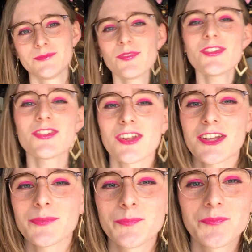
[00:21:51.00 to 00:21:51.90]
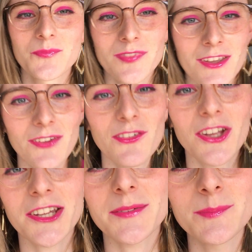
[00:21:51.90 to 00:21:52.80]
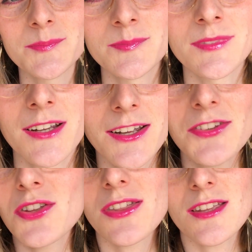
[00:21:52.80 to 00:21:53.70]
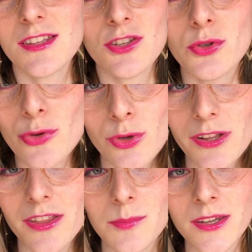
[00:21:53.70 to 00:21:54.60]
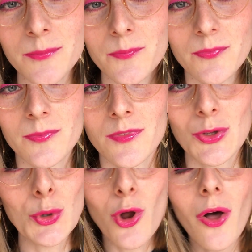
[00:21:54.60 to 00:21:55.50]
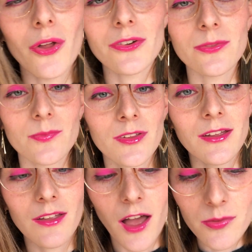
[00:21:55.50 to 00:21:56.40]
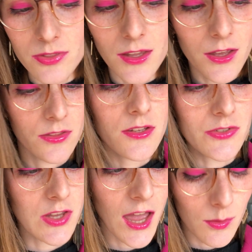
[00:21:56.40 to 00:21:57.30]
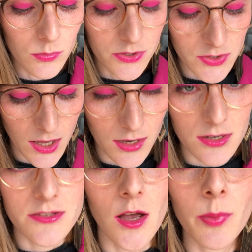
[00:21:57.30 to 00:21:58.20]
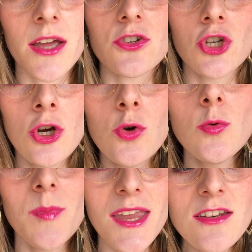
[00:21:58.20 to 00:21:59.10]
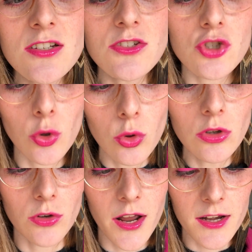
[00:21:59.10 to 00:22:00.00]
Silly. Really. To think that you're taller than me? You're not. I this camera stand is up at two meters tall right